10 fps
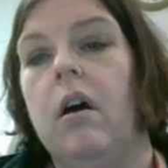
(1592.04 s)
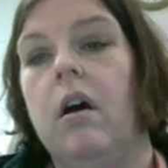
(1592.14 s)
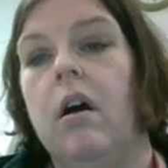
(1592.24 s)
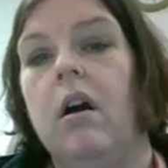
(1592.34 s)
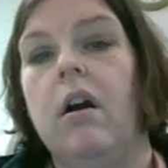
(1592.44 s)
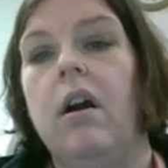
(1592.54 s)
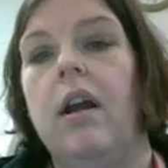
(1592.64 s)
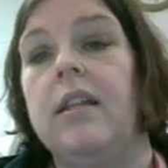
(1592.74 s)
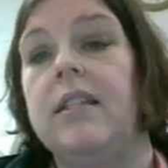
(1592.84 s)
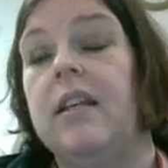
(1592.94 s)

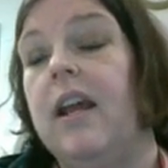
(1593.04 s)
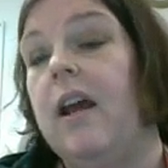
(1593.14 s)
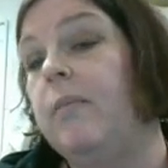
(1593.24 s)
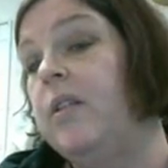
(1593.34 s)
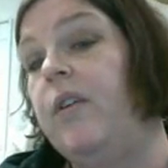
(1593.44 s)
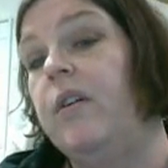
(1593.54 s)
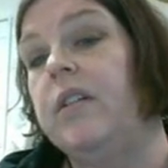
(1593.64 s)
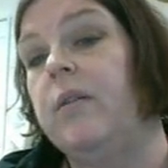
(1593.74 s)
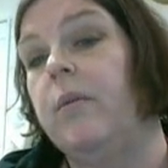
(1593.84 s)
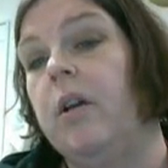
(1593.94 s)
R, it's in
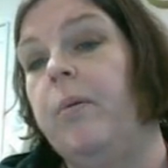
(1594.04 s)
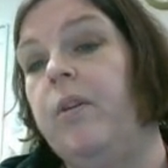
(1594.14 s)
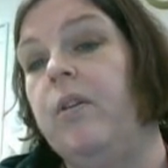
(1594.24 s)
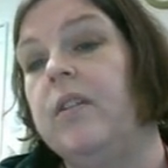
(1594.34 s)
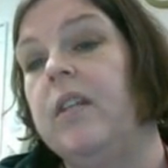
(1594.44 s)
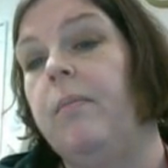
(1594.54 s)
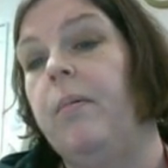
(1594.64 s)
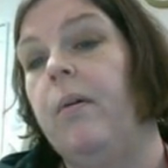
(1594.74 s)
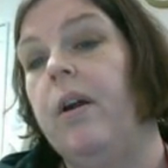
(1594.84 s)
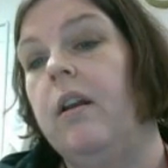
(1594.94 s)
atmospheres, so we're going to put, use the
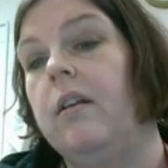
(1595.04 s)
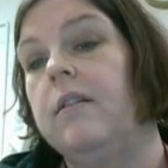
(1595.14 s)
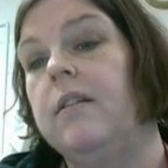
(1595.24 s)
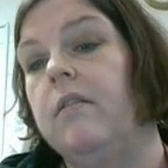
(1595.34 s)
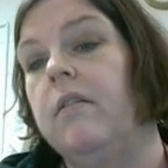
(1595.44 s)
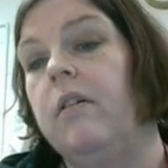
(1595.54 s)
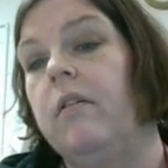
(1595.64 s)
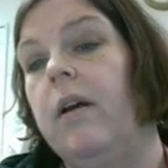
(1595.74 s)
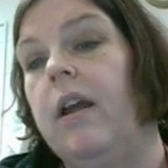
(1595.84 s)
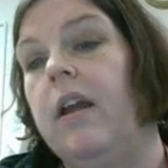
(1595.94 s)

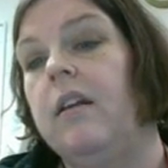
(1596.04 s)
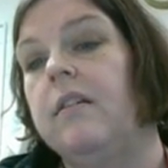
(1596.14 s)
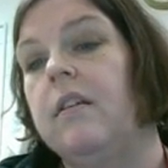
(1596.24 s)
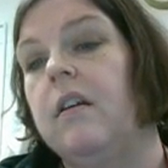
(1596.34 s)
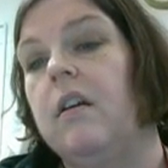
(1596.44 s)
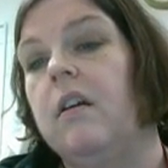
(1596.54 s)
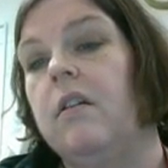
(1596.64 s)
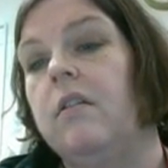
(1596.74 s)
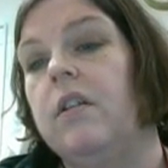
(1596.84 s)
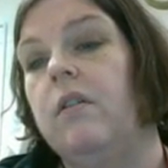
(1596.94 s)

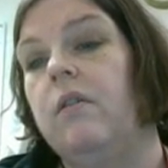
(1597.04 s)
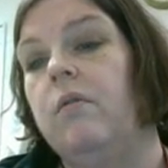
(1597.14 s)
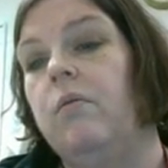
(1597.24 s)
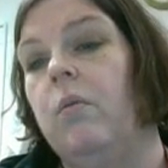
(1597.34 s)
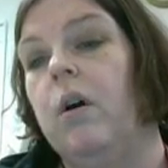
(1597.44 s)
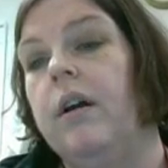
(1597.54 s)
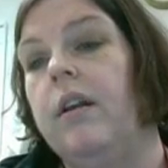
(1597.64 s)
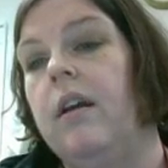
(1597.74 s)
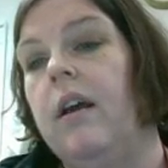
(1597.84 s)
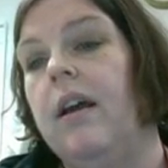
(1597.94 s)

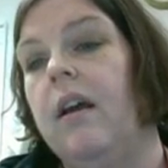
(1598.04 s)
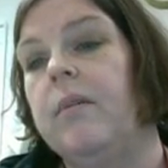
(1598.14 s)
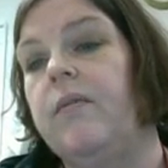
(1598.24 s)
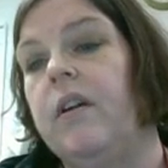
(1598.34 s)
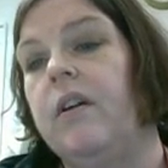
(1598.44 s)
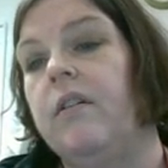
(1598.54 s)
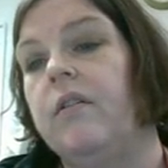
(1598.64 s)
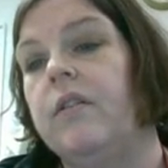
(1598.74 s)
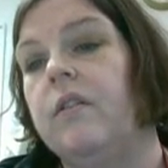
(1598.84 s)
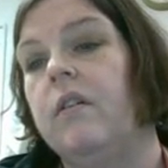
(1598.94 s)
0.0821
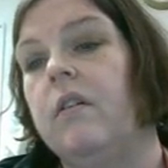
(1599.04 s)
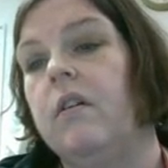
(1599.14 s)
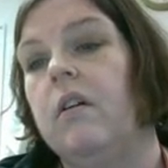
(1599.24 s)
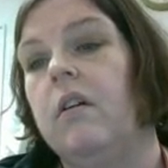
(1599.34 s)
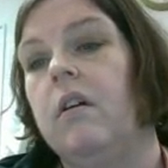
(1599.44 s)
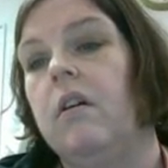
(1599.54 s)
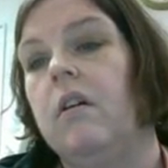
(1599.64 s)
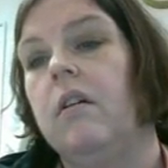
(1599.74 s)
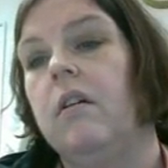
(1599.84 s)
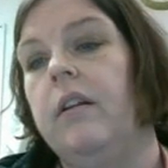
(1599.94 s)
atmospheres,
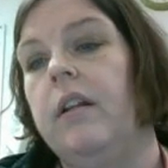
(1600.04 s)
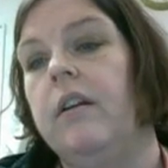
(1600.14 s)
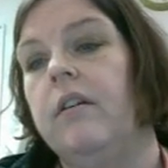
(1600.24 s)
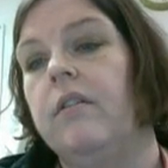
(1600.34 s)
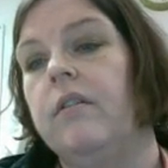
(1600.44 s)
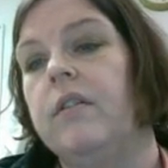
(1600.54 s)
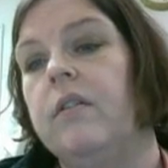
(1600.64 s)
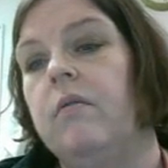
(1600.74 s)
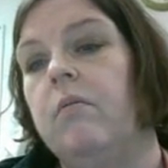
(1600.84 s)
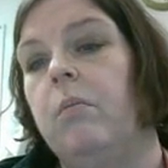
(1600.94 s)

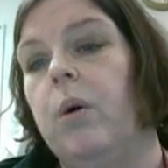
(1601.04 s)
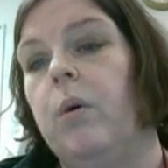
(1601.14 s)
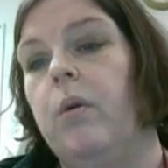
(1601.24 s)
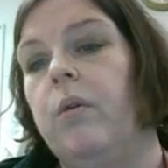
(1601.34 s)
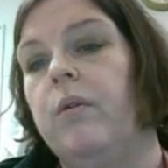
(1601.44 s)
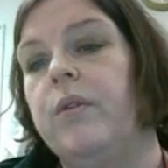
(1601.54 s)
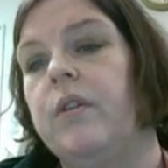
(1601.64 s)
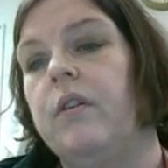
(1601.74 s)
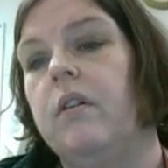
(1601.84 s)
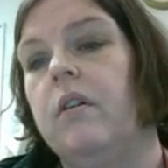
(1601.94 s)
liters,
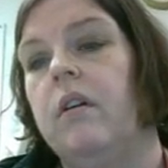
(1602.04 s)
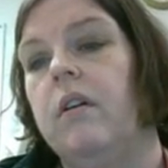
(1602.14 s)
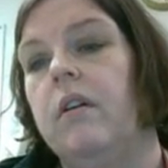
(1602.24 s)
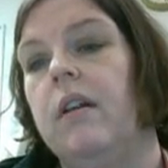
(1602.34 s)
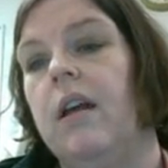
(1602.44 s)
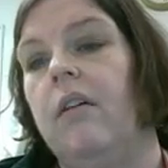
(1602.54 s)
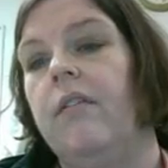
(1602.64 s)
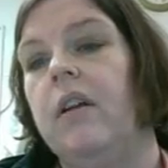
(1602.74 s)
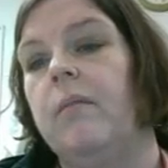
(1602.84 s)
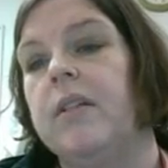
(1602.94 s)
moles,
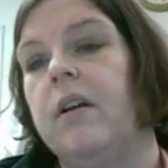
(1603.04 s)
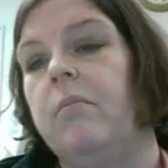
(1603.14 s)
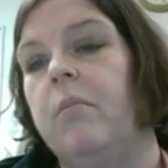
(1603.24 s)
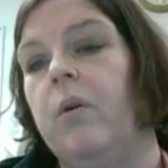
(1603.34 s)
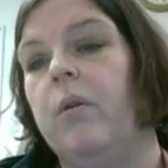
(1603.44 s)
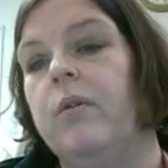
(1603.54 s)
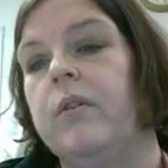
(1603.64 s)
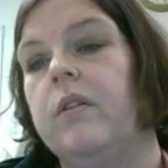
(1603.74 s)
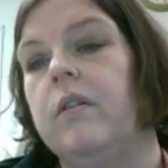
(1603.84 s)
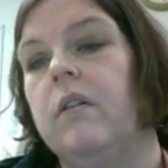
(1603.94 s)
Kelvin, I'm sorry,
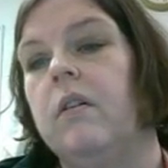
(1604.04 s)
moles.